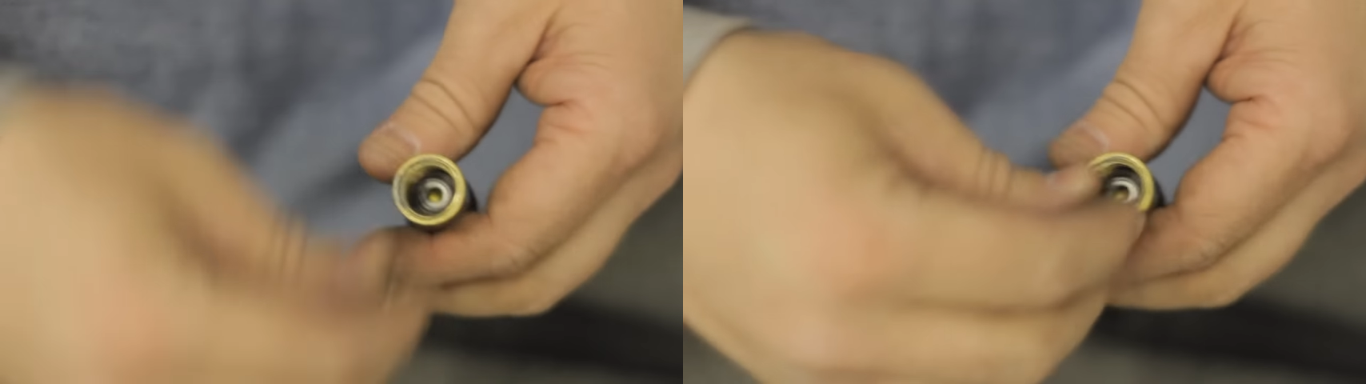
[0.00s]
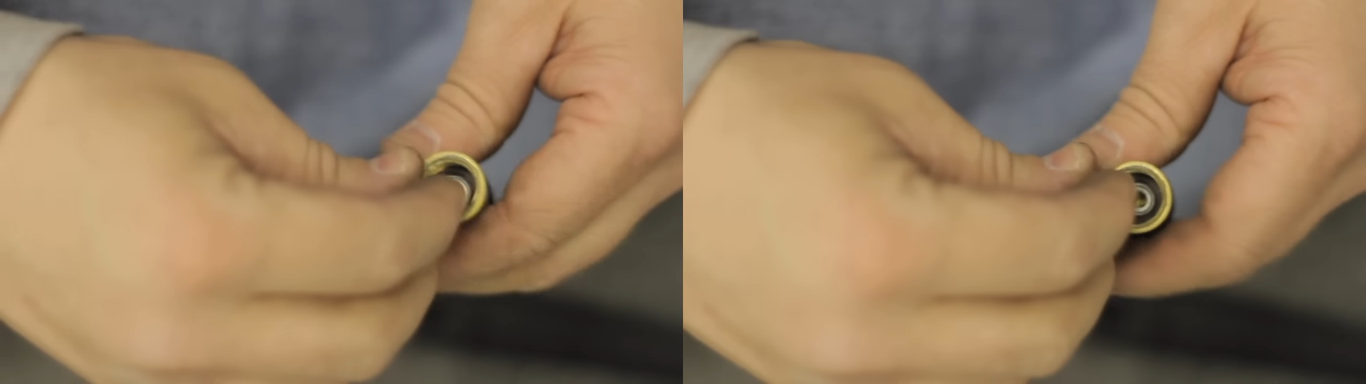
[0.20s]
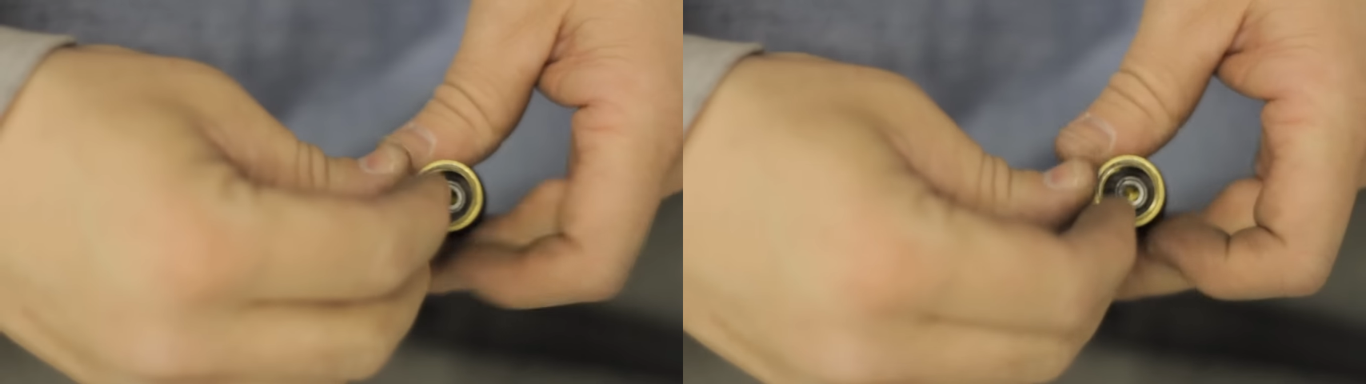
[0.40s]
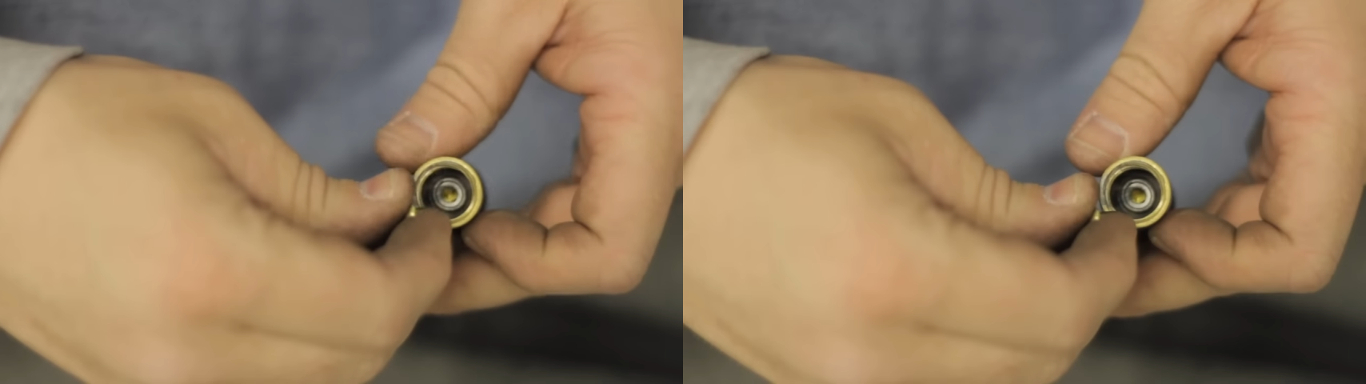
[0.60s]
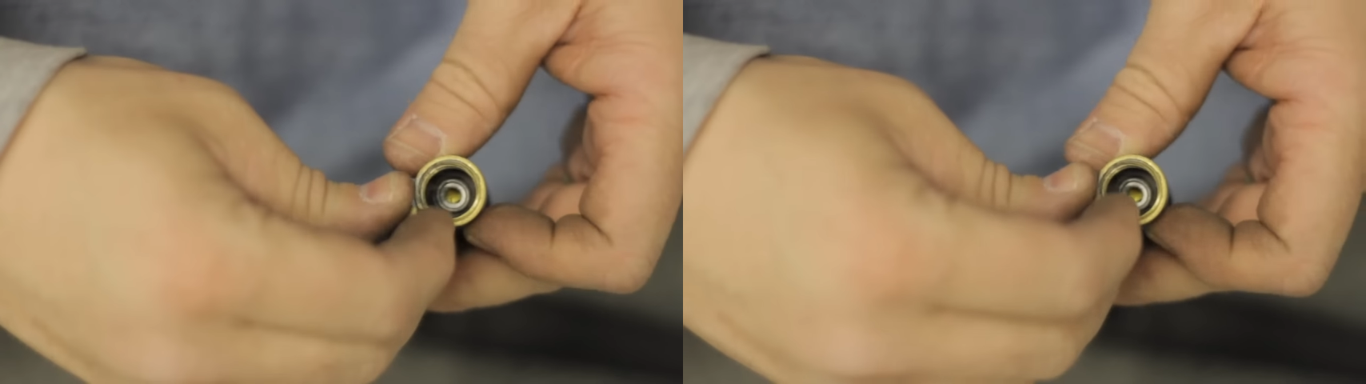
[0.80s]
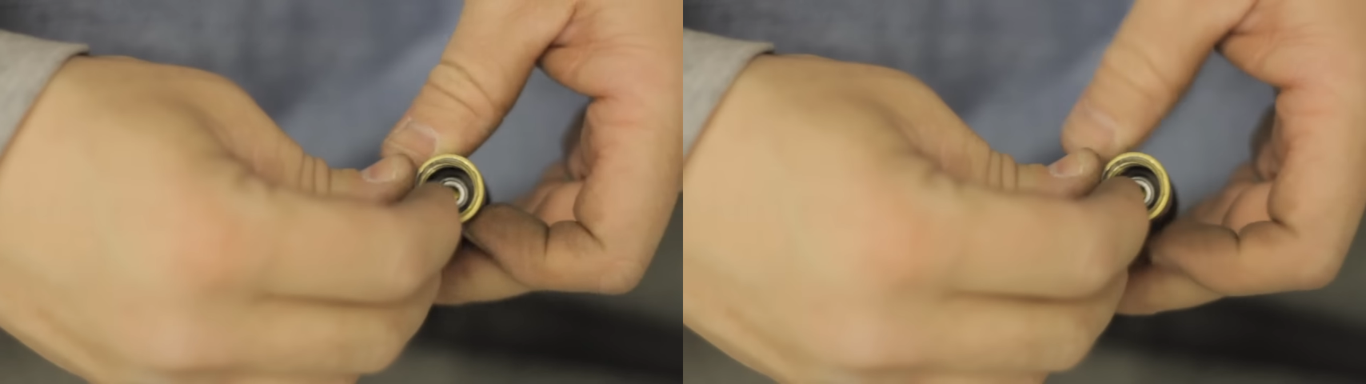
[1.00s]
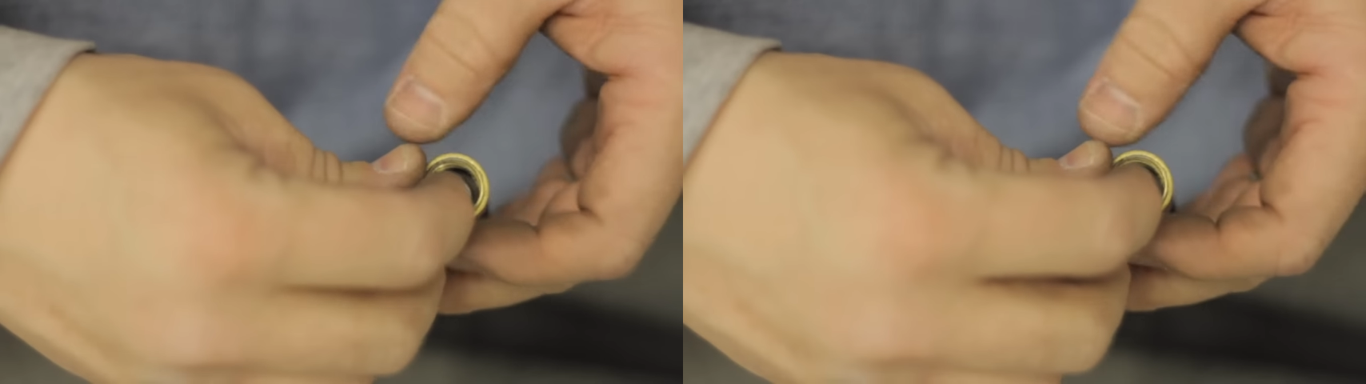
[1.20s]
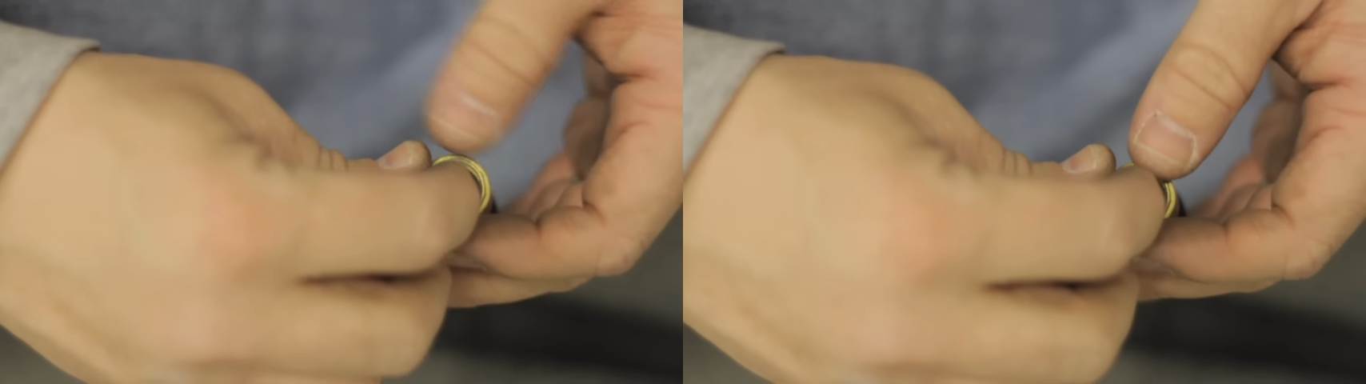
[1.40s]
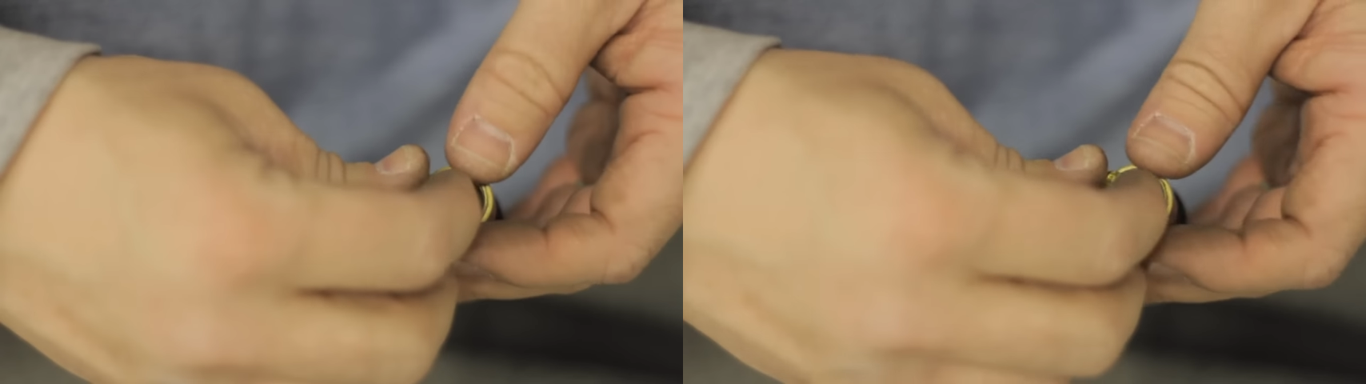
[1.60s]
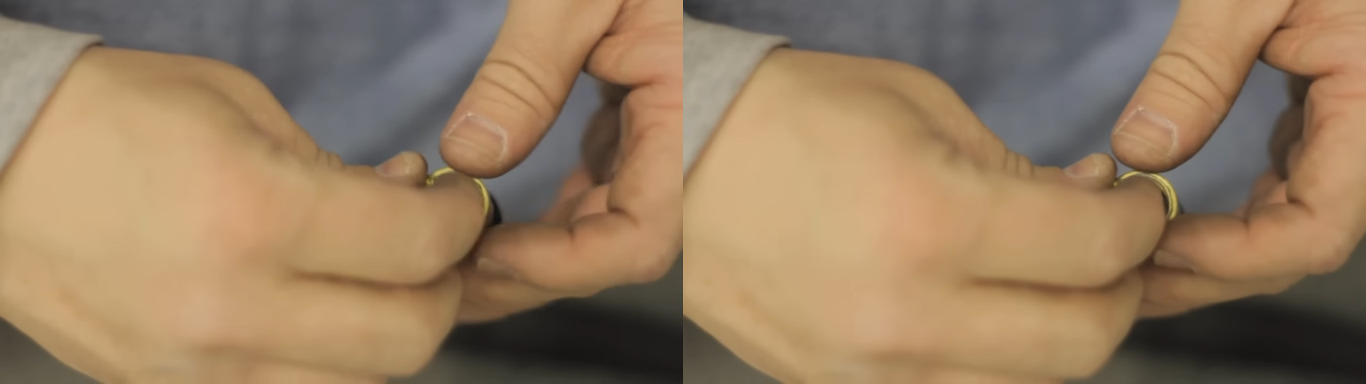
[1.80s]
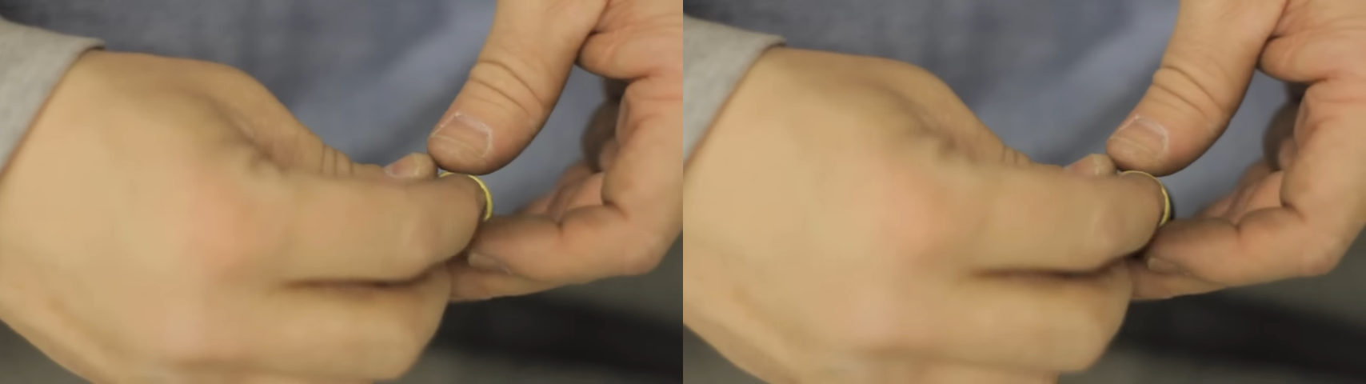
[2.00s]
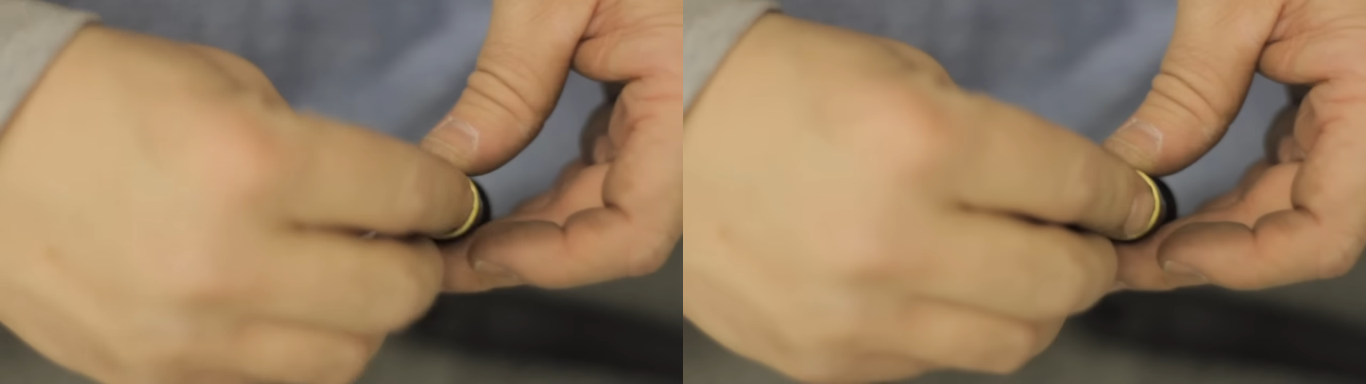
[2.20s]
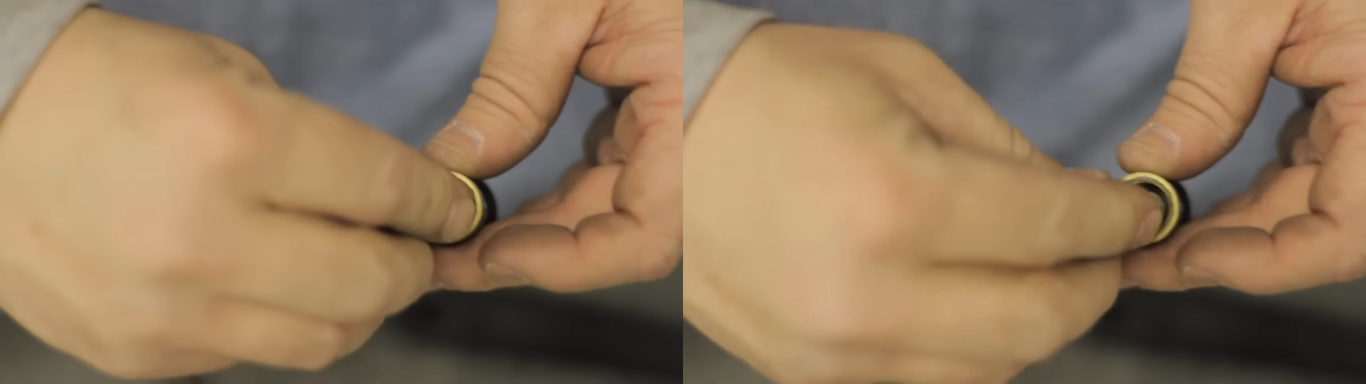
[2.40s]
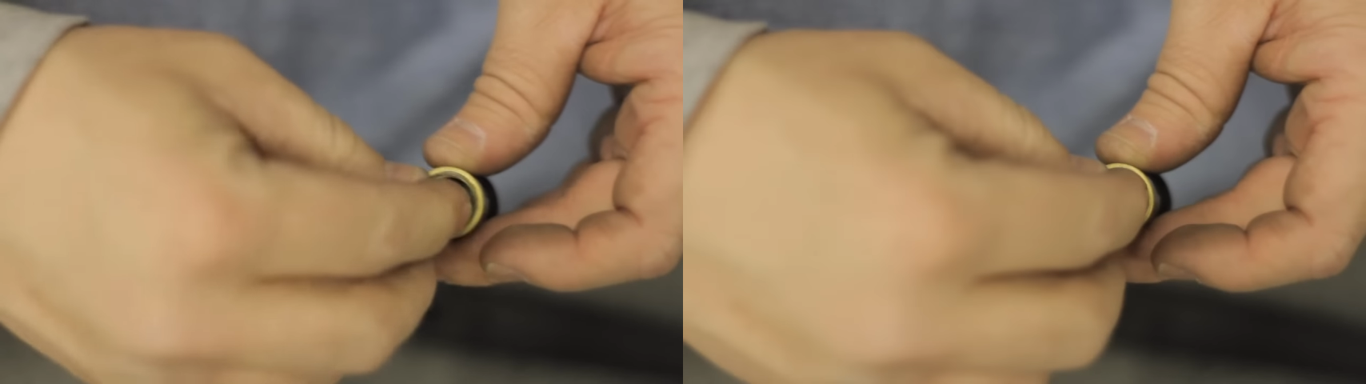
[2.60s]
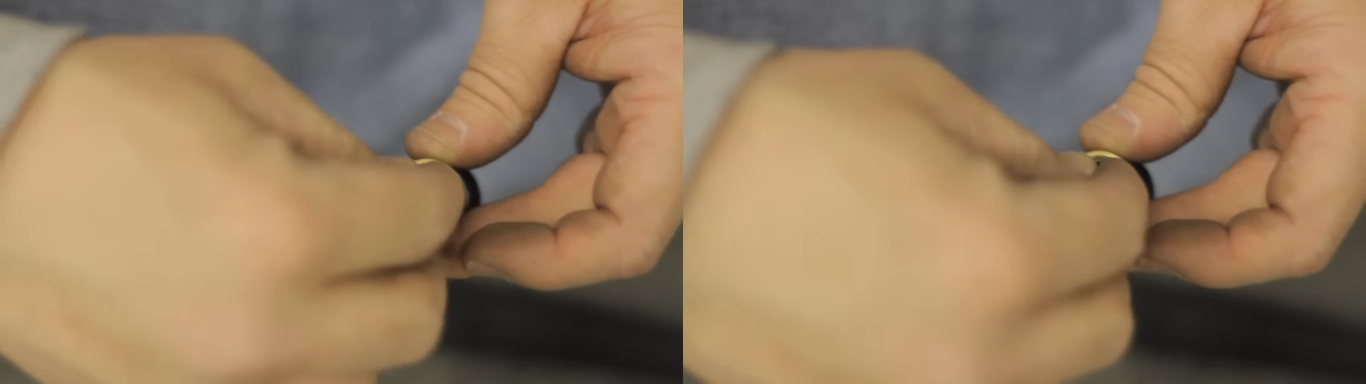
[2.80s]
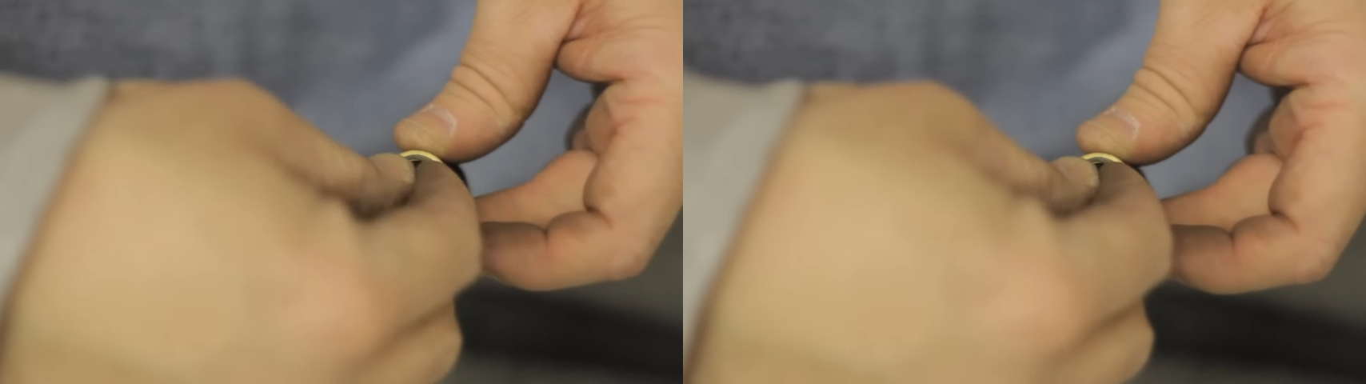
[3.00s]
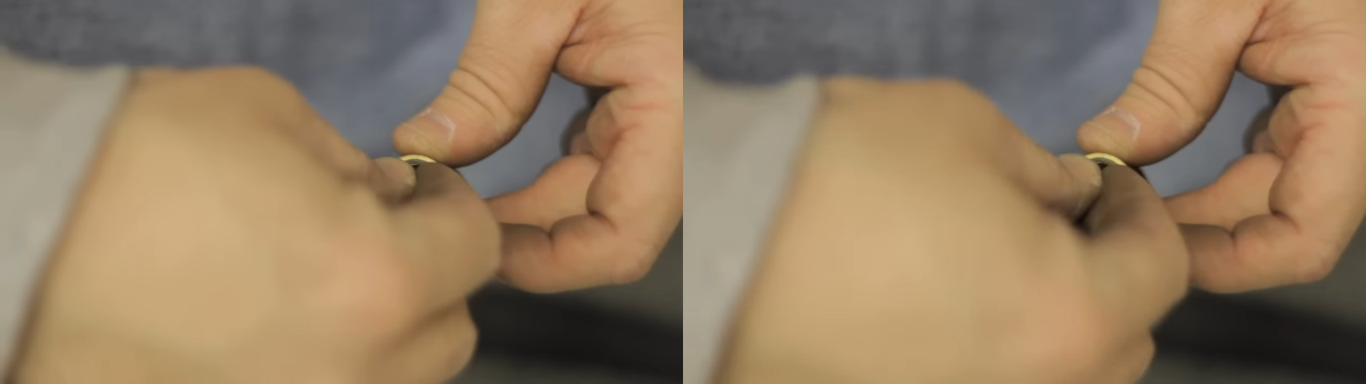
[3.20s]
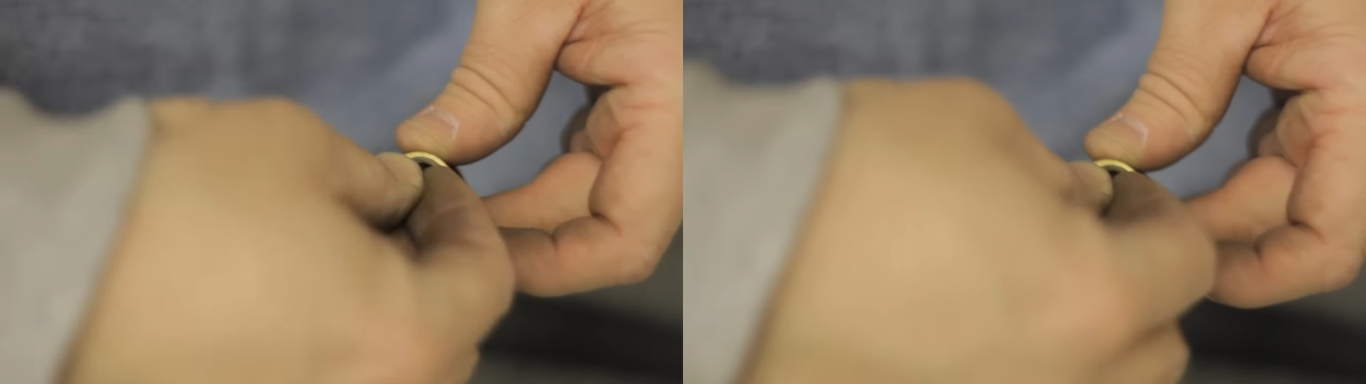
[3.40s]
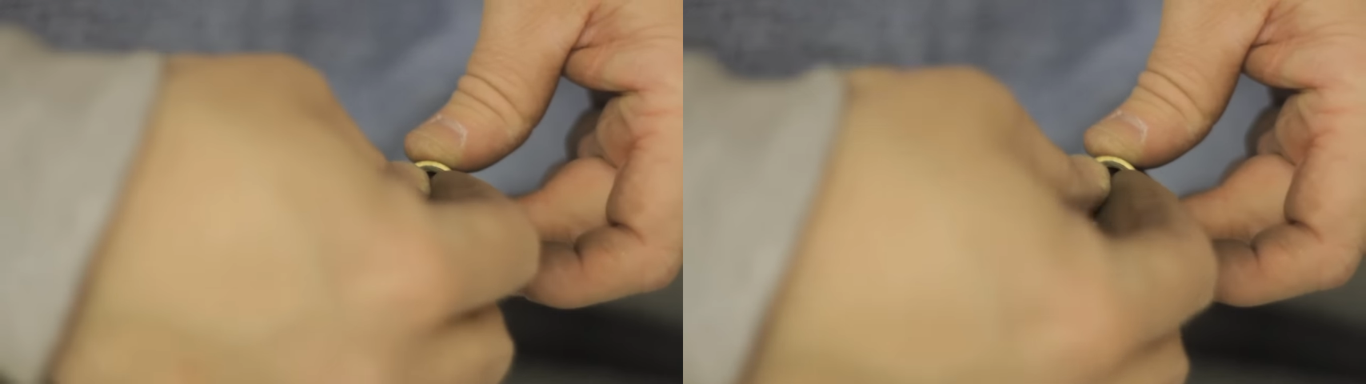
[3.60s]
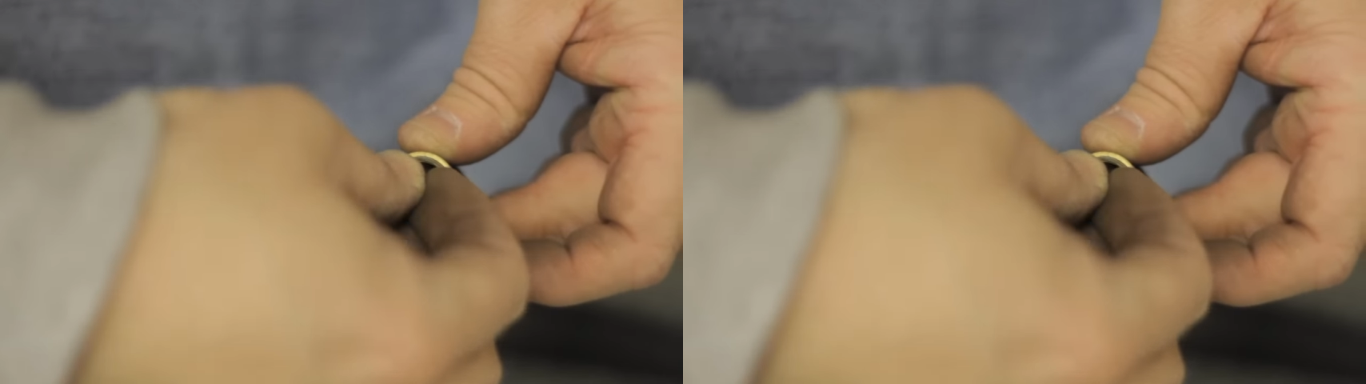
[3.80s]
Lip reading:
[unreadable: no face in view]